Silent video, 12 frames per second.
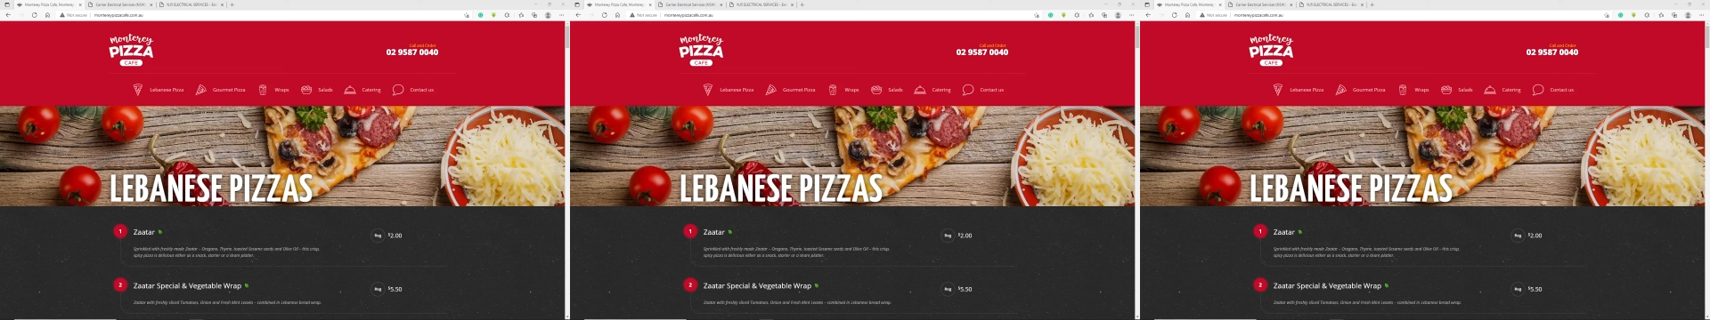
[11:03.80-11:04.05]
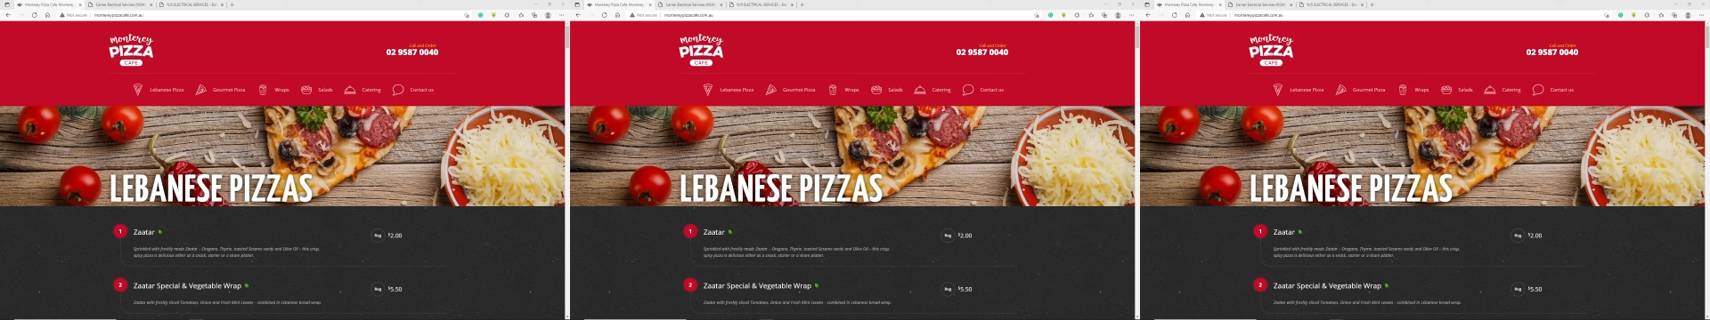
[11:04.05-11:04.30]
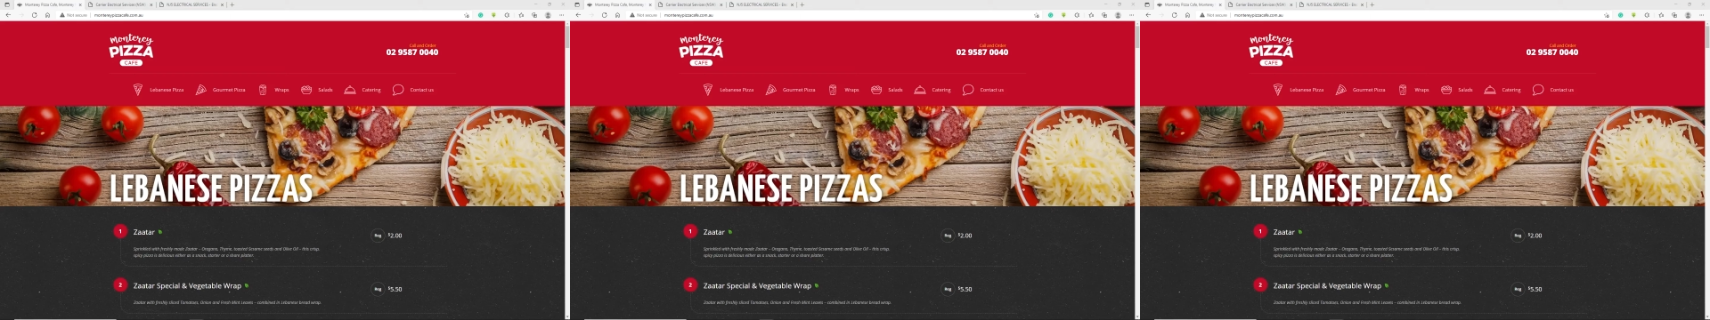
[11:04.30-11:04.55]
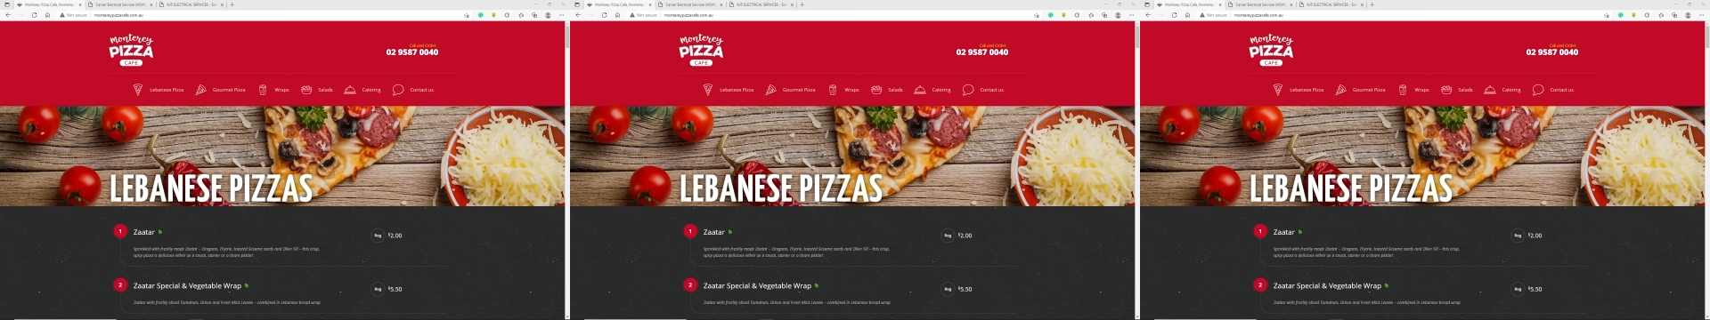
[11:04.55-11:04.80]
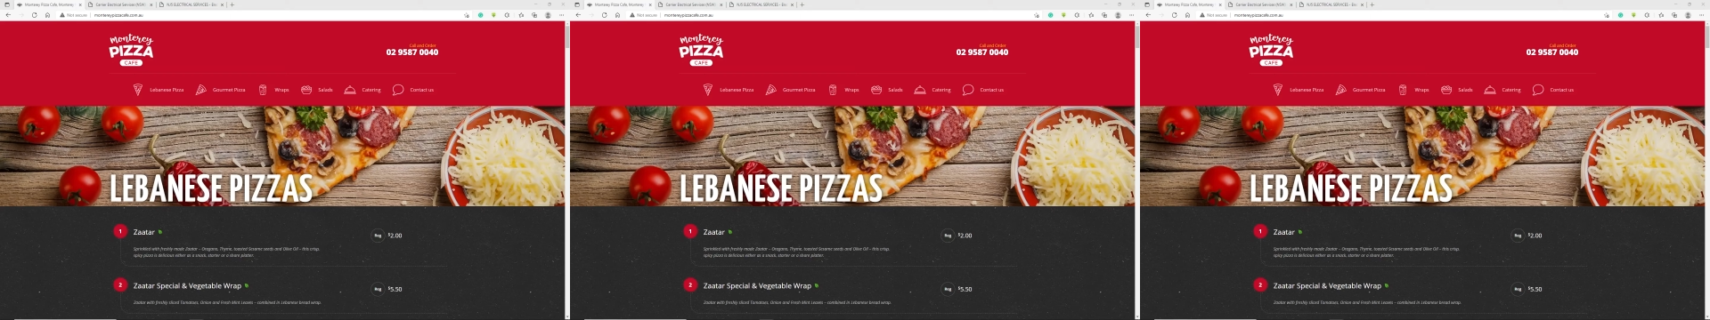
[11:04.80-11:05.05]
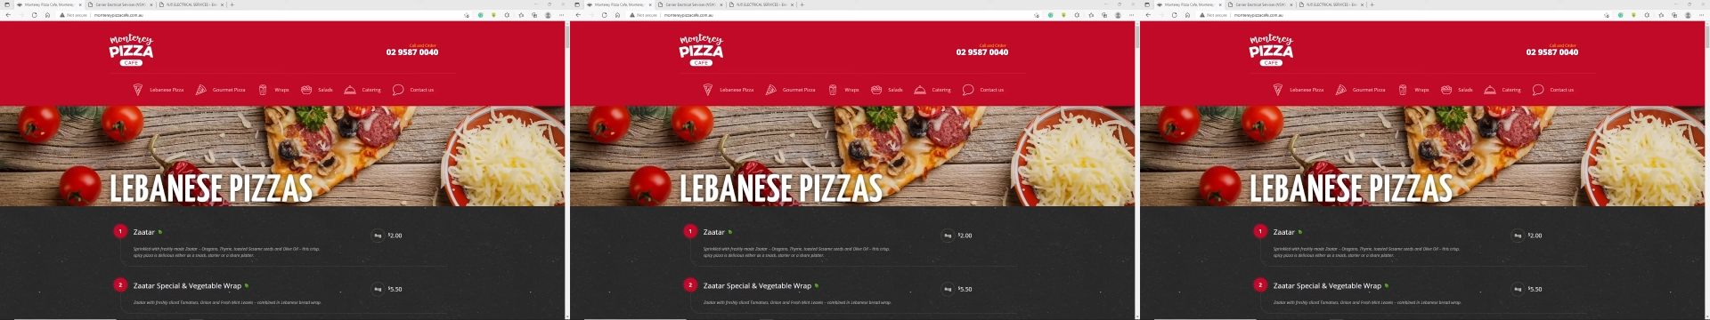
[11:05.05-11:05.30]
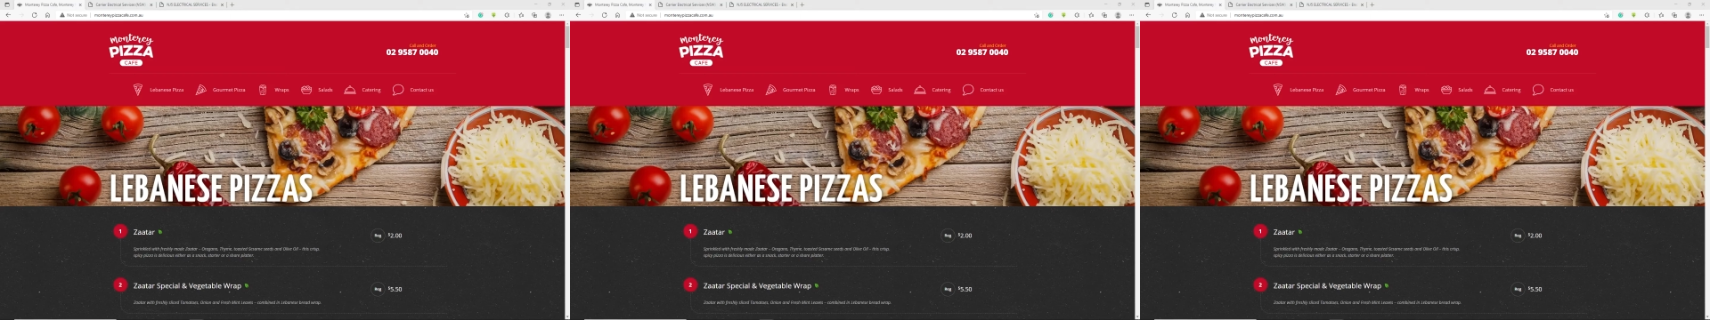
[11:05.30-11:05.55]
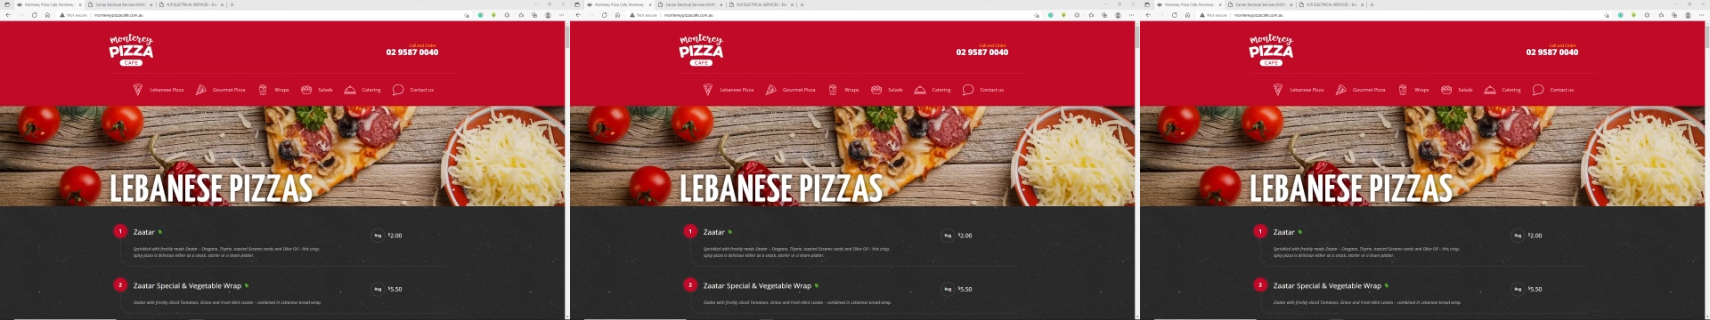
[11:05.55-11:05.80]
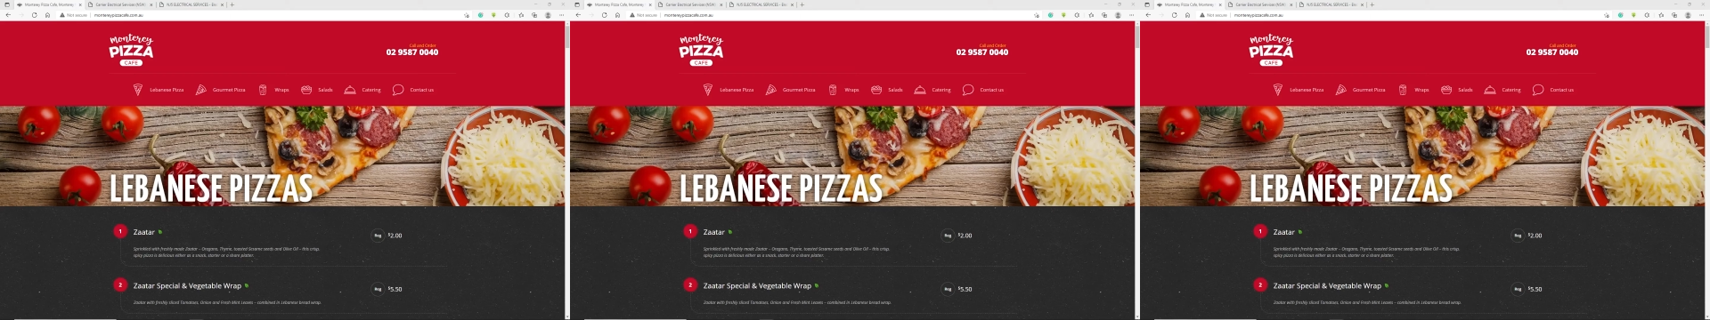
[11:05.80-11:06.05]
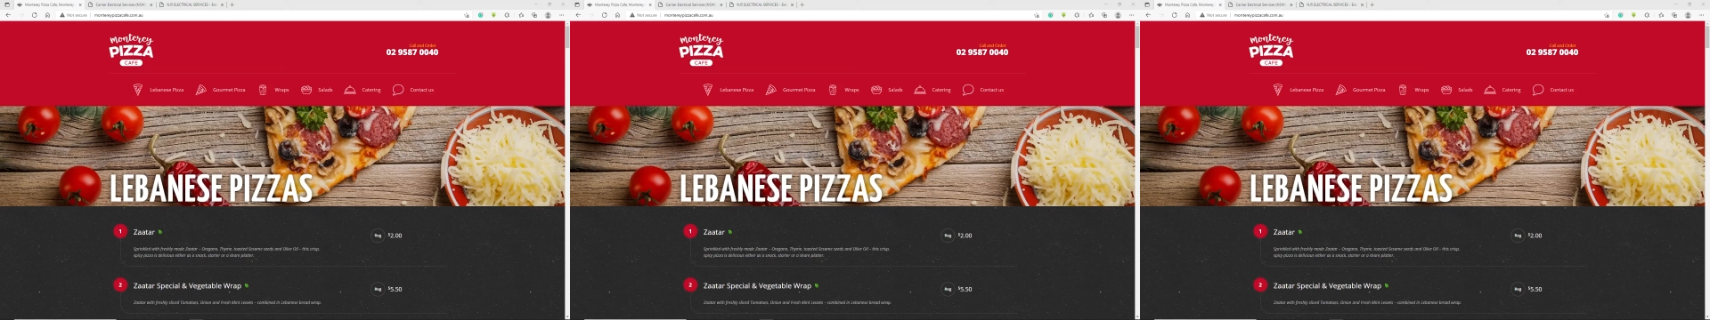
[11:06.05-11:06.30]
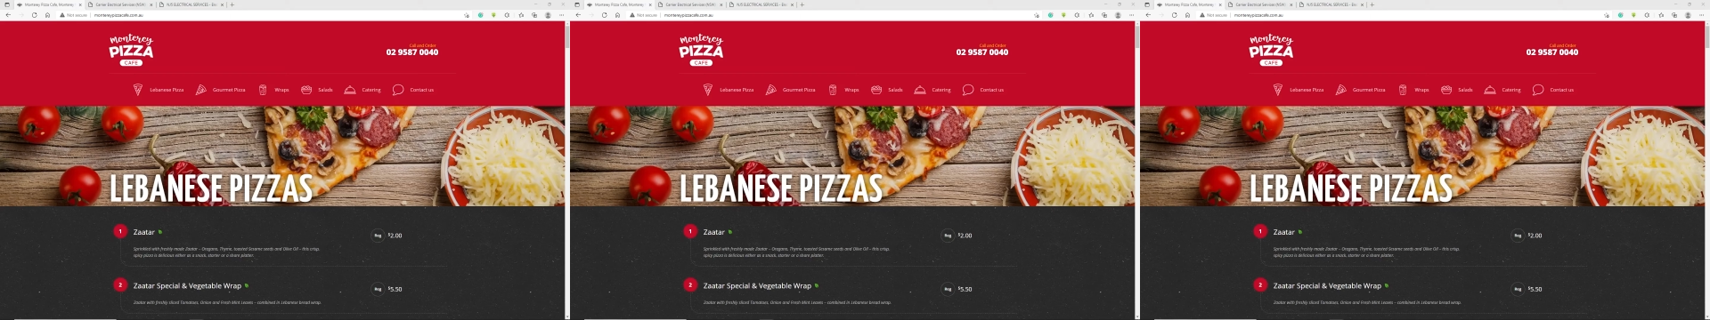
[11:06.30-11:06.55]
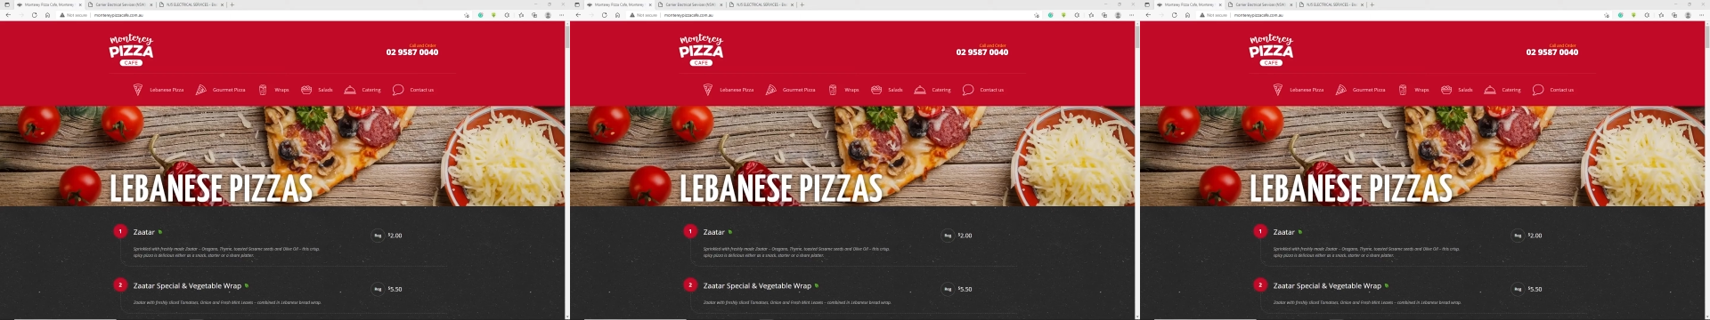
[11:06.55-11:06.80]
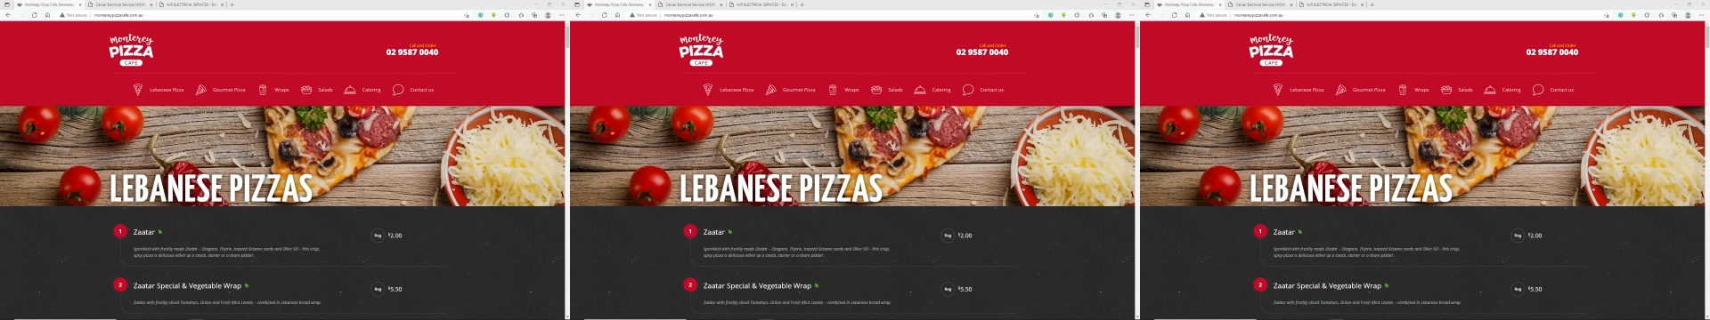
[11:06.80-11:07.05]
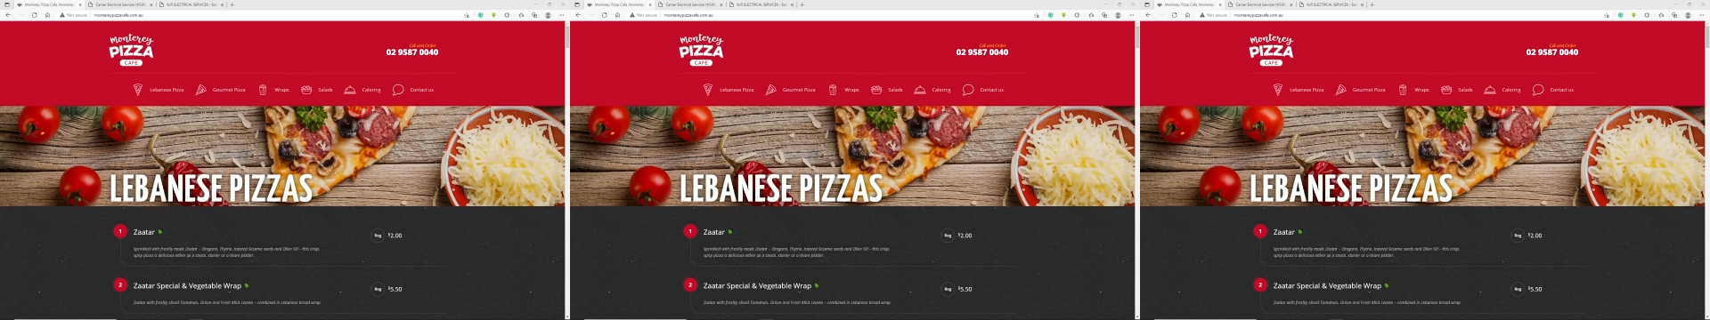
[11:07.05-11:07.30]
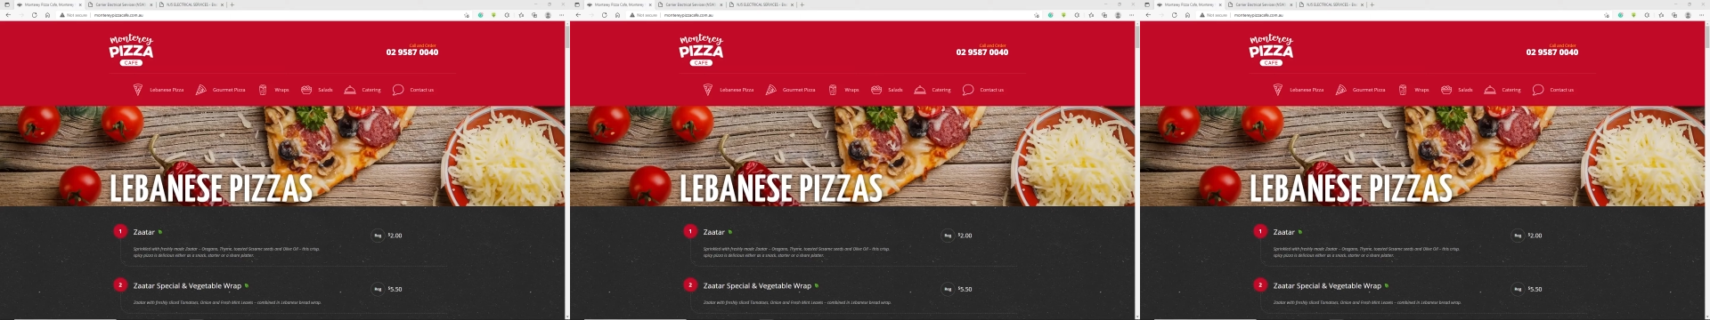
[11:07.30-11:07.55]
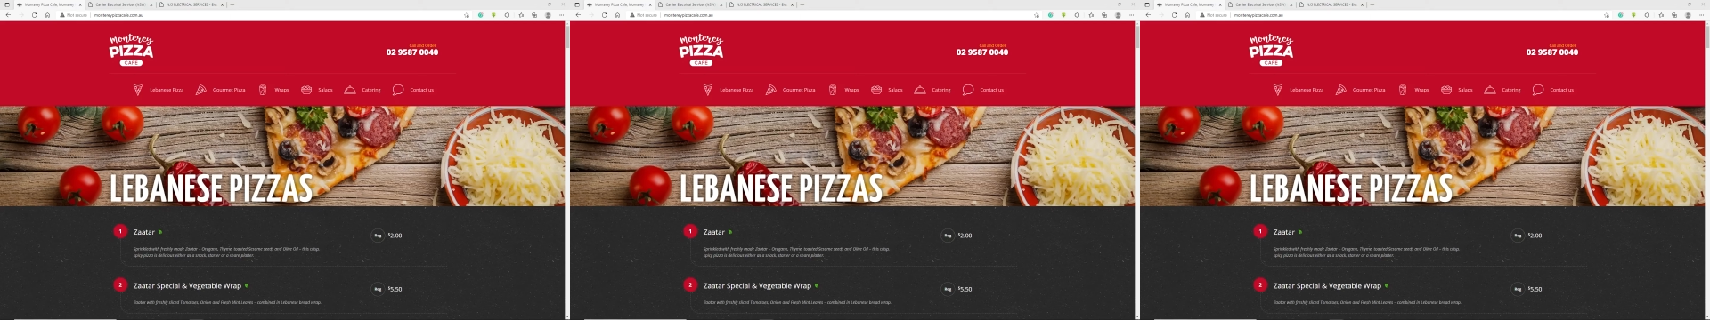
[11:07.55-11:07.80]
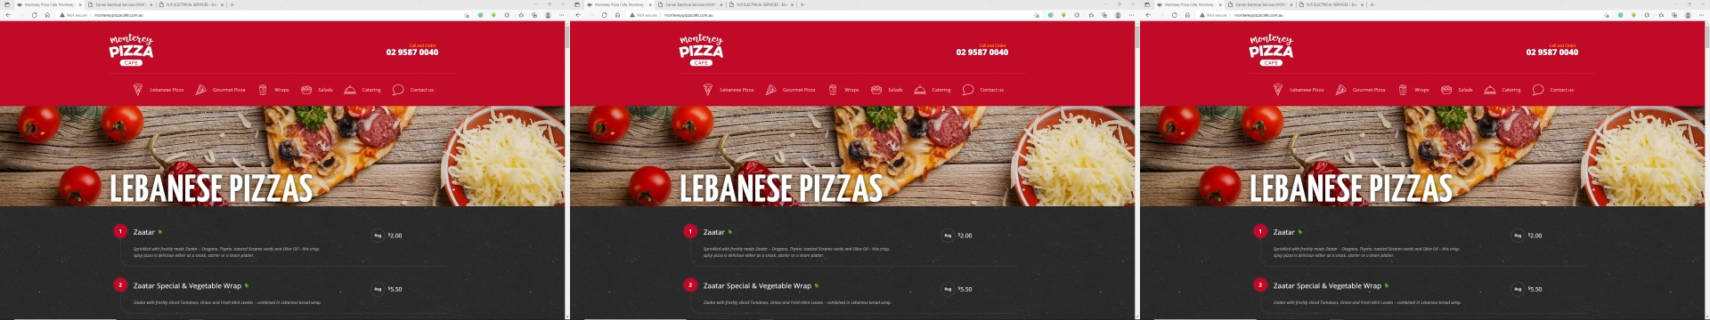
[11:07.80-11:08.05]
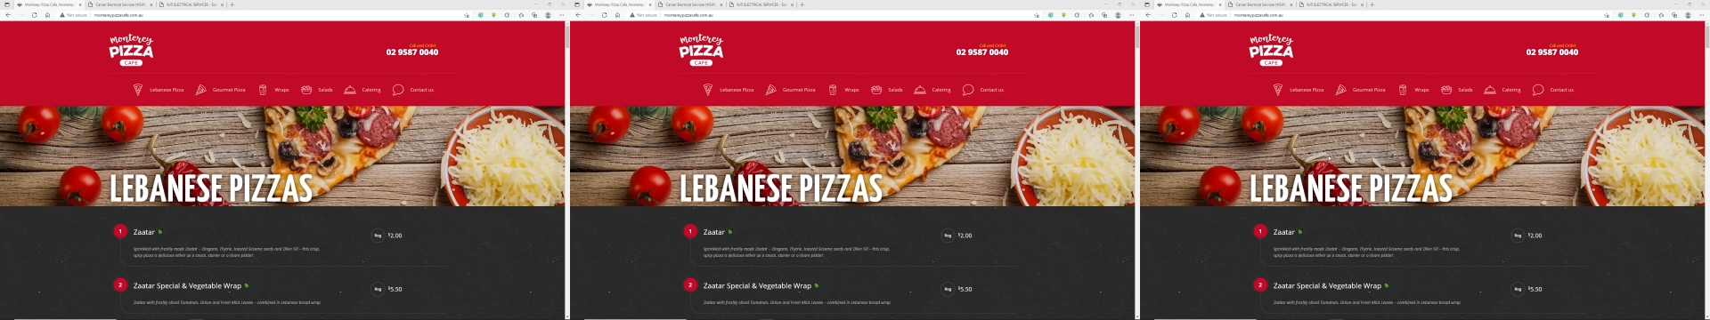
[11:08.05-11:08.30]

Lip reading: (no speaker visible)